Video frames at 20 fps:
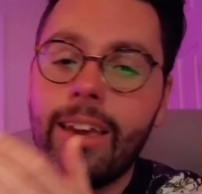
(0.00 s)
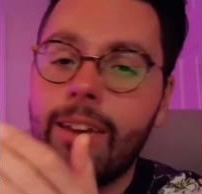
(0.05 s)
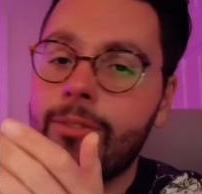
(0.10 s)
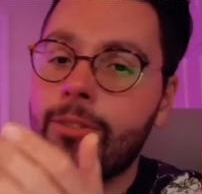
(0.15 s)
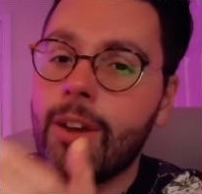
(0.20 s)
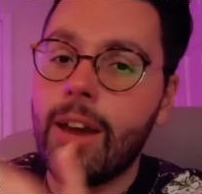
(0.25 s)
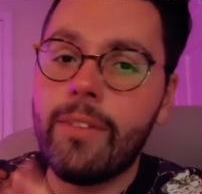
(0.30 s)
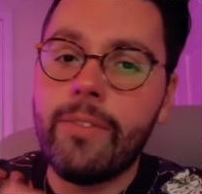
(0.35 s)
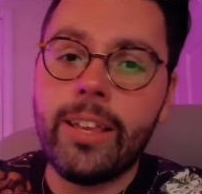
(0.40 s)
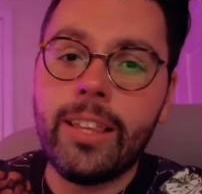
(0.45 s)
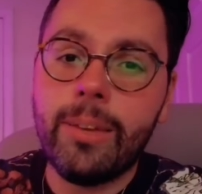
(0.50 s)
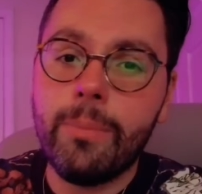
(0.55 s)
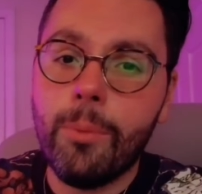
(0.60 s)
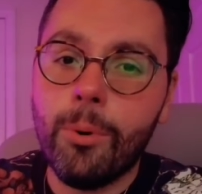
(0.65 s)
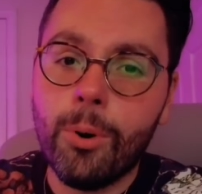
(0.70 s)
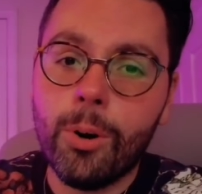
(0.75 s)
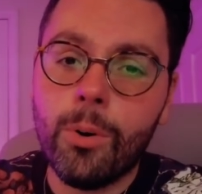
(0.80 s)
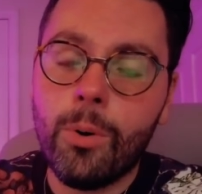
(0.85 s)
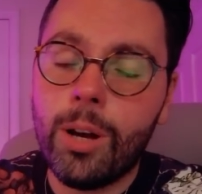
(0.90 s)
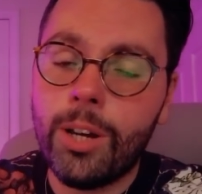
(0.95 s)
If you have any
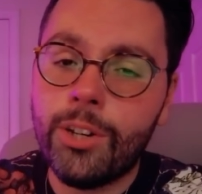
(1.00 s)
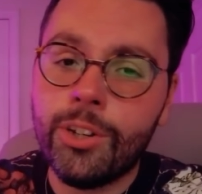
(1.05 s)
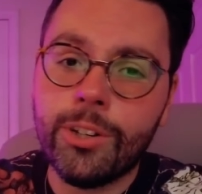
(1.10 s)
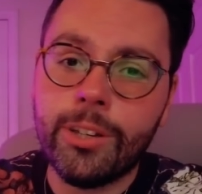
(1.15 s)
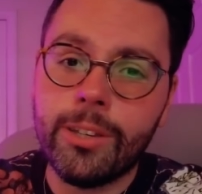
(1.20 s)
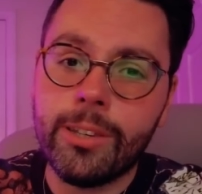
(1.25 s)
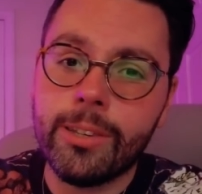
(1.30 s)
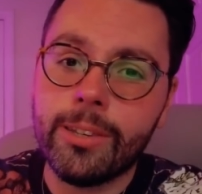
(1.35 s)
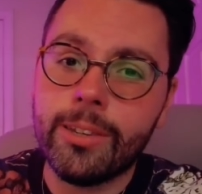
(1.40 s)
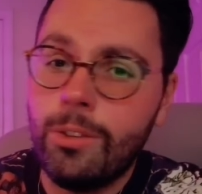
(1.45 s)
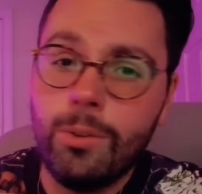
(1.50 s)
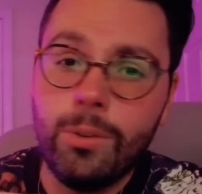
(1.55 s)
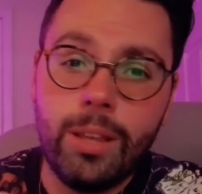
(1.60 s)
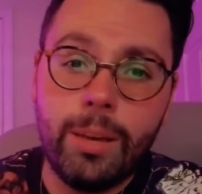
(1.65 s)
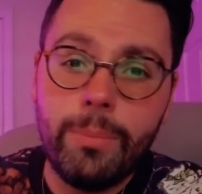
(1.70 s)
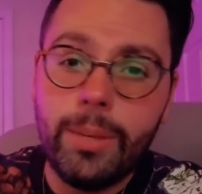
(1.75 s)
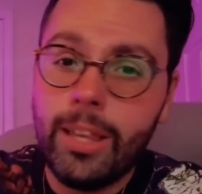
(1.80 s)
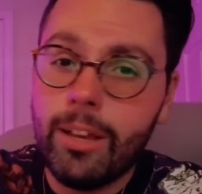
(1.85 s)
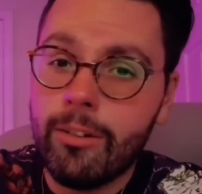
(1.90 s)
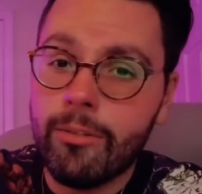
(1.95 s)
more questions, do
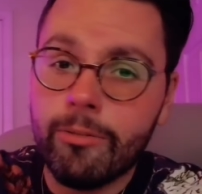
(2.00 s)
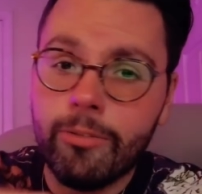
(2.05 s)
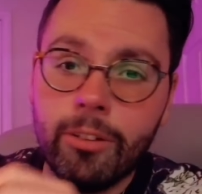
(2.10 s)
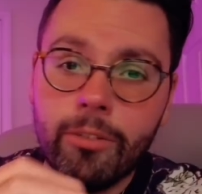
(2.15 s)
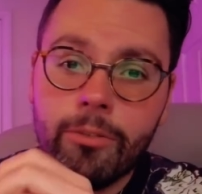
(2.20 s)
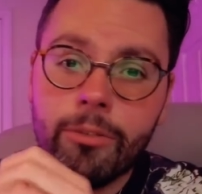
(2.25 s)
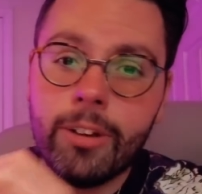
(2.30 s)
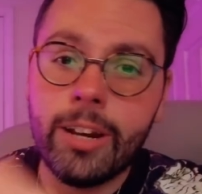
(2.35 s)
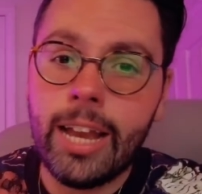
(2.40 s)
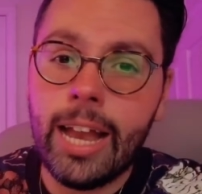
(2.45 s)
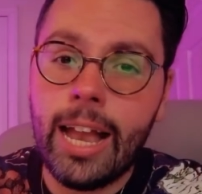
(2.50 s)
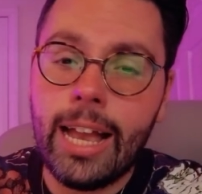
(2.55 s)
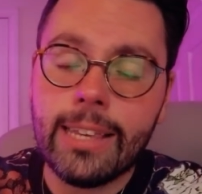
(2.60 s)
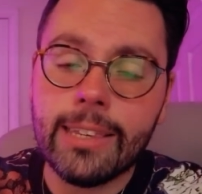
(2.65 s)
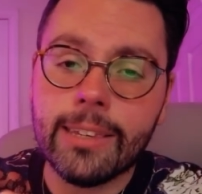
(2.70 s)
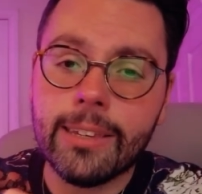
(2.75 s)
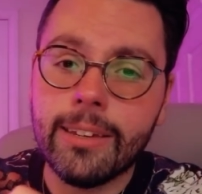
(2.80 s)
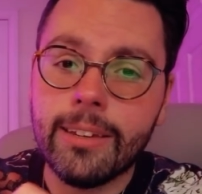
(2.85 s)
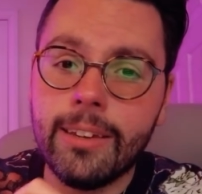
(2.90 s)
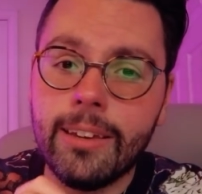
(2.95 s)
let me know. Feel free to
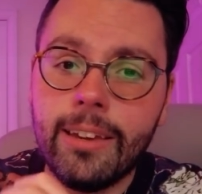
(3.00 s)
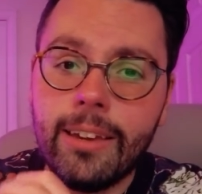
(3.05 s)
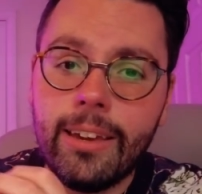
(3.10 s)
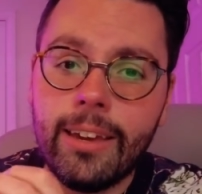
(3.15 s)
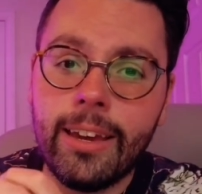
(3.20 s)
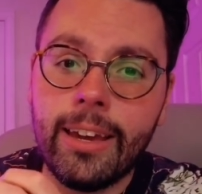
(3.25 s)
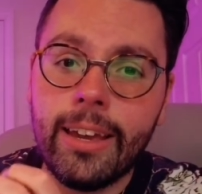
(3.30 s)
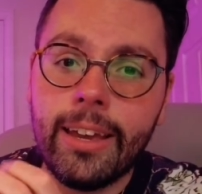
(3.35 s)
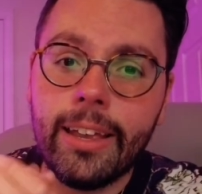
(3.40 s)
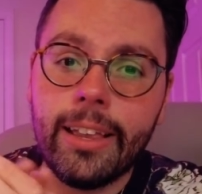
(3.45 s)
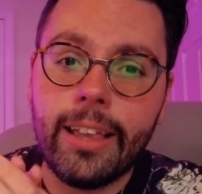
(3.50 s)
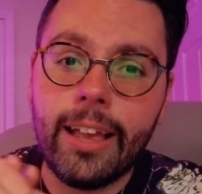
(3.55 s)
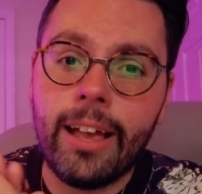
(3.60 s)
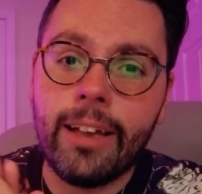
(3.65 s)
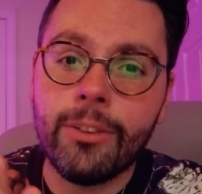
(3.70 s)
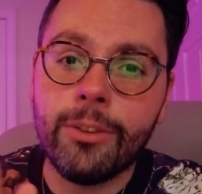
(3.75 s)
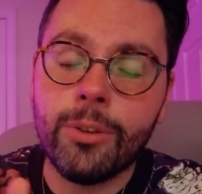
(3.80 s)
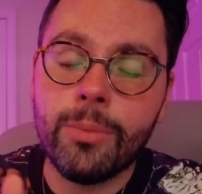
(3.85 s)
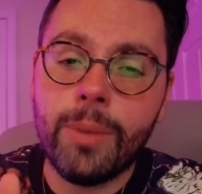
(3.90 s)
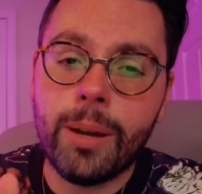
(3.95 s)
ask and
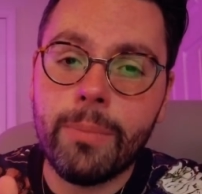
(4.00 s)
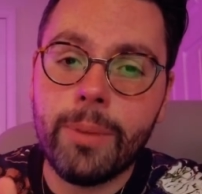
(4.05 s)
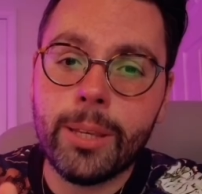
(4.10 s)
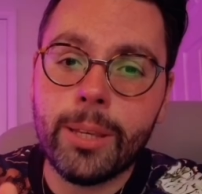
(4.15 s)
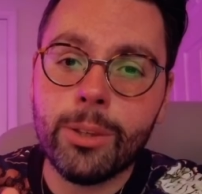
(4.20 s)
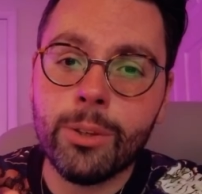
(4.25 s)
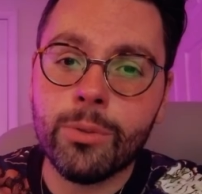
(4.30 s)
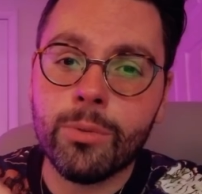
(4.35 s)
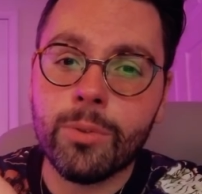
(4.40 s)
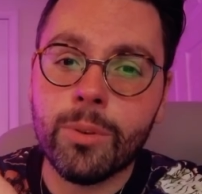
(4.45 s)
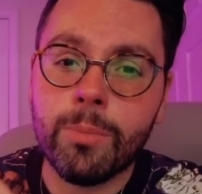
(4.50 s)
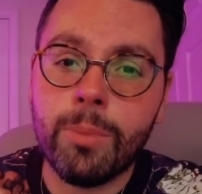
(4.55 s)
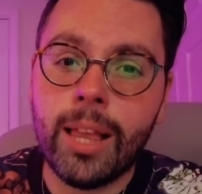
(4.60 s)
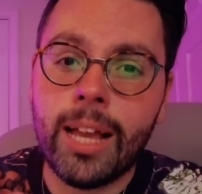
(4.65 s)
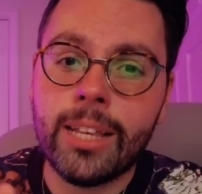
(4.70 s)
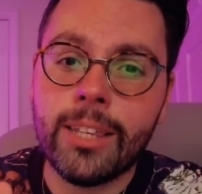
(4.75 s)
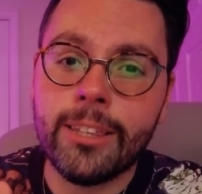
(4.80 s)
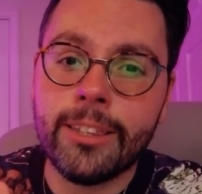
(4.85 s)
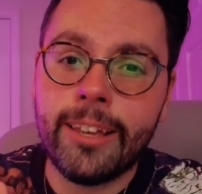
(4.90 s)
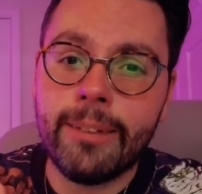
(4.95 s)
I'll do my best to reply
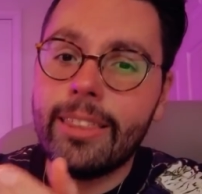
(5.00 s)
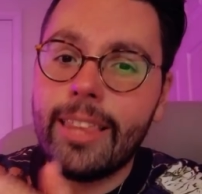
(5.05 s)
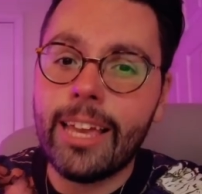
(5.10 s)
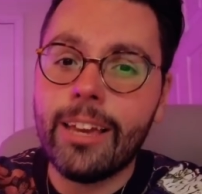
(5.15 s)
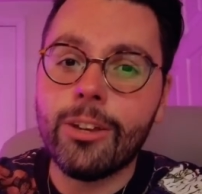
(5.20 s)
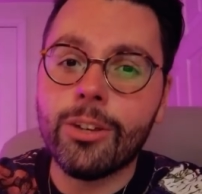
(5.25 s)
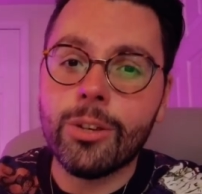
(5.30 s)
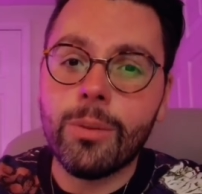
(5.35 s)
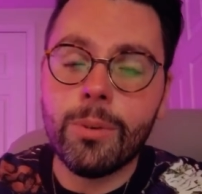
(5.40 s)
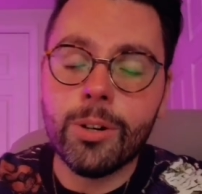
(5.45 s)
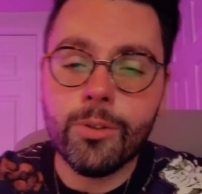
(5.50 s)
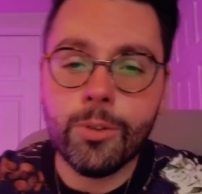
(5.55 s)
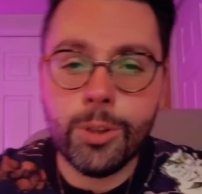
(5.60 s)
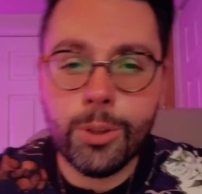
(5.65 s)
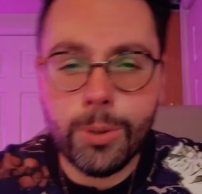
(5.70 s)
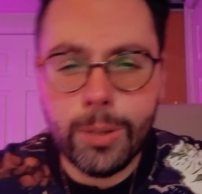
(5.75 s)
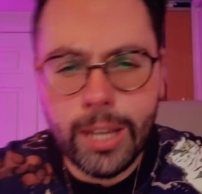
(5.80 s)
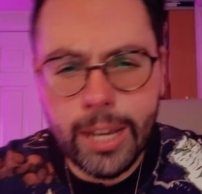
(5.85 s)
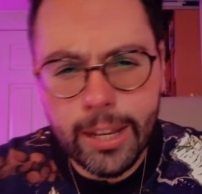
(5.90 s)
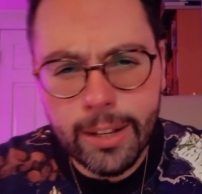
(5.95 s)
to them. Thank you so much for
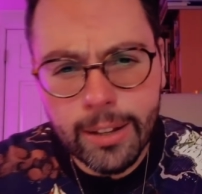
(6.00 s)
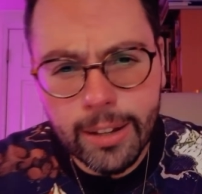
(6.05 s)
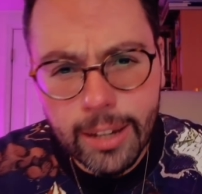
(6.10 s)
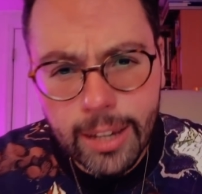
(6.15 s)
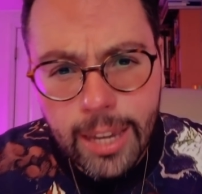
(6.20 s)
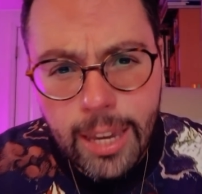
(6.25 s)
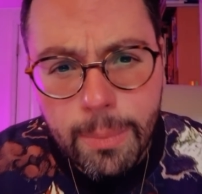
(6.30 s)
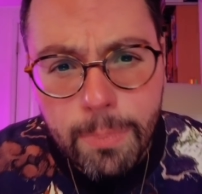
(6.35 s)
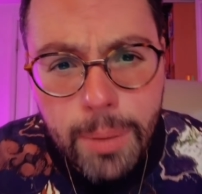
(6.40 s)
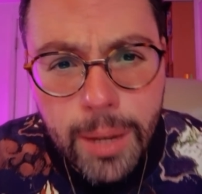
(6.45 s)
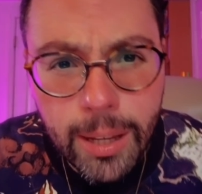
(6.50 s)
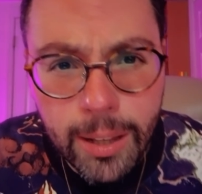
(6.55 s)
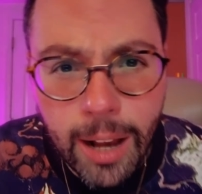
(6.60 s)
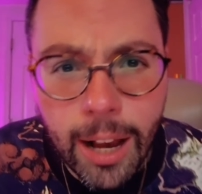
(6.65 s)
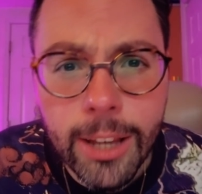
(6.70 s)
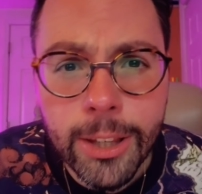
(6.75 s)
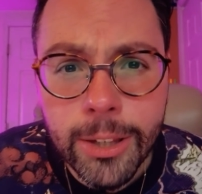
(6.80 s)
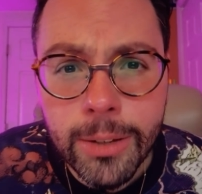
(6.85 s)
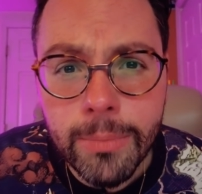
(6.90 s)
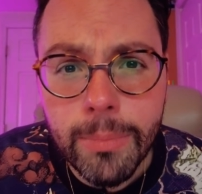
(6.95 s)
tuning in. Keep being
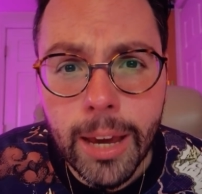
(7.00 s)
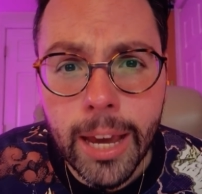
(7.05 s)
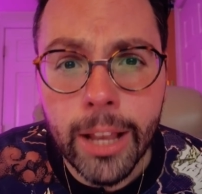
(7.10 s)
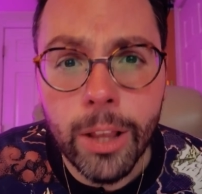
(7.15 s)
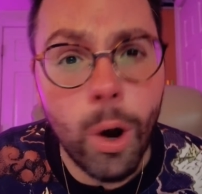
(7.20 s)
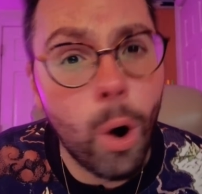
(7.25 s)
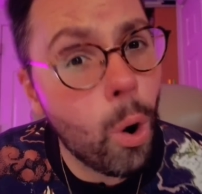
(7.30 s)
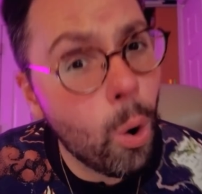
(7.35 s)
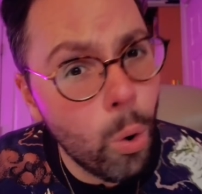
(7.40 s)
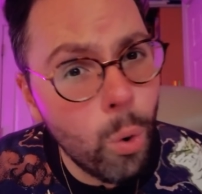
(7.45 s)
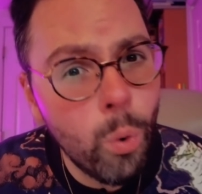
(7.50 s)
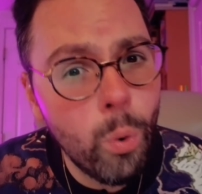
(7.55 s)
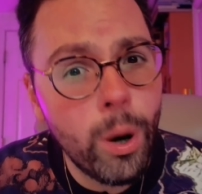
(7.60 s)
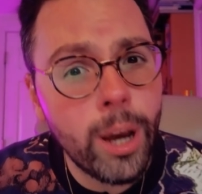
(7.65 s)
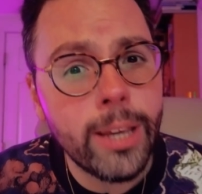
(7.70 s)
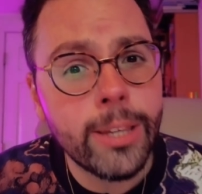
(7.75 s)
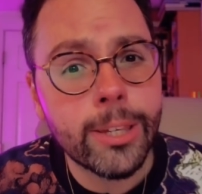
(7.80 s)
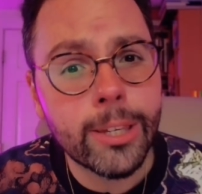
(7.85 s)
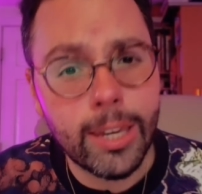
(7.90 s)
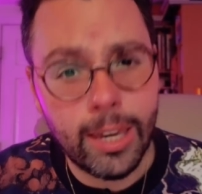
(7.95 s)
awesome and
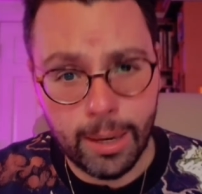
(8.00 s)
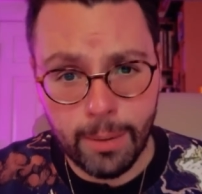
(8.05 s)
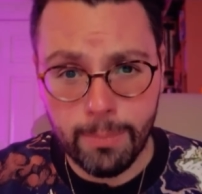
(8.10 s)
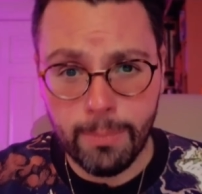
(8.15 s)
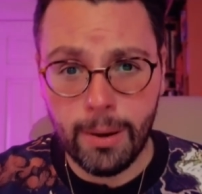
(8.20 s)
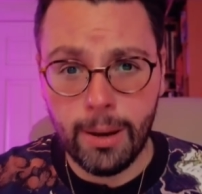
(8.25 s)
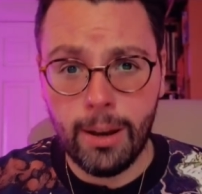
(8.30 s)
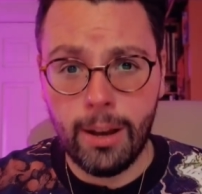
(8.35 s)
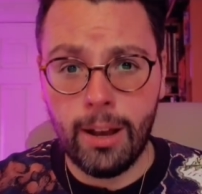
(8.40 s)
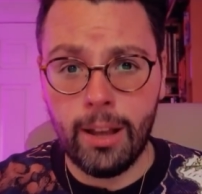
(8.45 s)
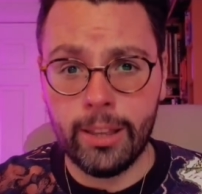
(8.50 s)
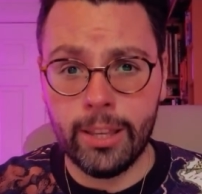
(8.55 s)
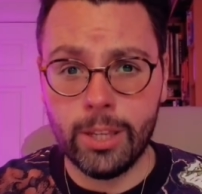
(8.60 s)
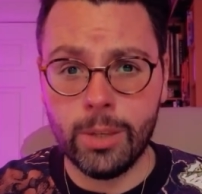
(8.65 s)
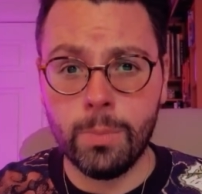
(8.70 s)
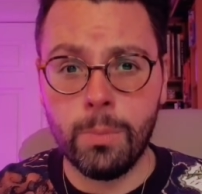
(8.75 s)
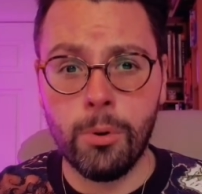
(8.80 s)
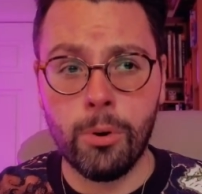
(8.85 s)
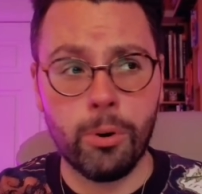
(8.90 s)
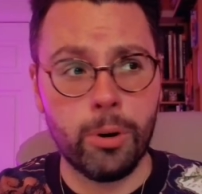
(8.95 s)
always keep on
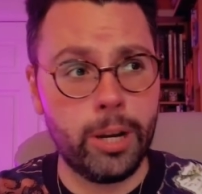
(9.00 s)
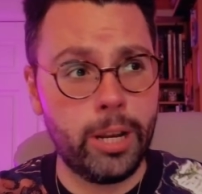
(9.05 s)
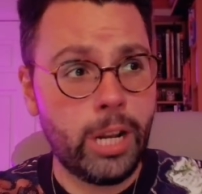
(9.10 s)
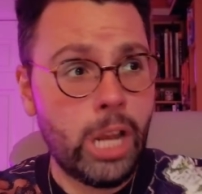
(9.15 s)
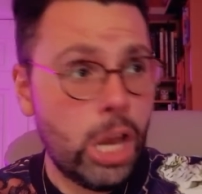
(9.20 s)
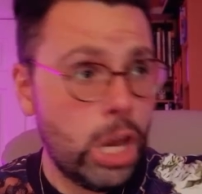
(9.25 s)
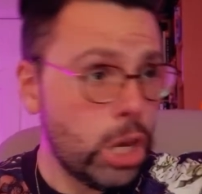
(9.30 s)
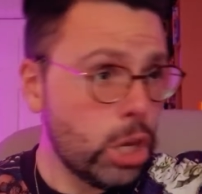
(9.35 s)
exploring.